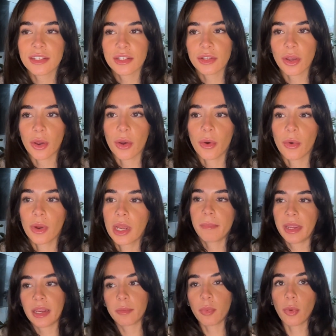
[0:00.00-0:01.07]
So
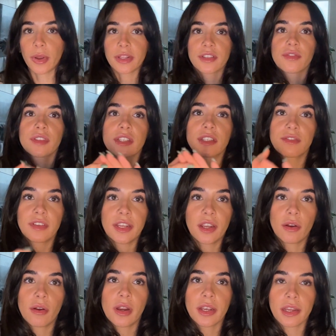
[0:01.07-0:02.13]
main points for this video
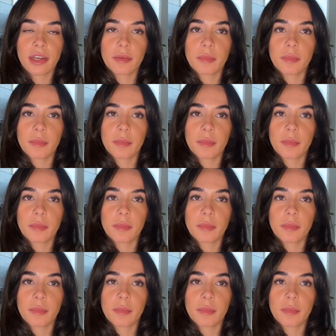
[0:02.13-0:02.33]
are going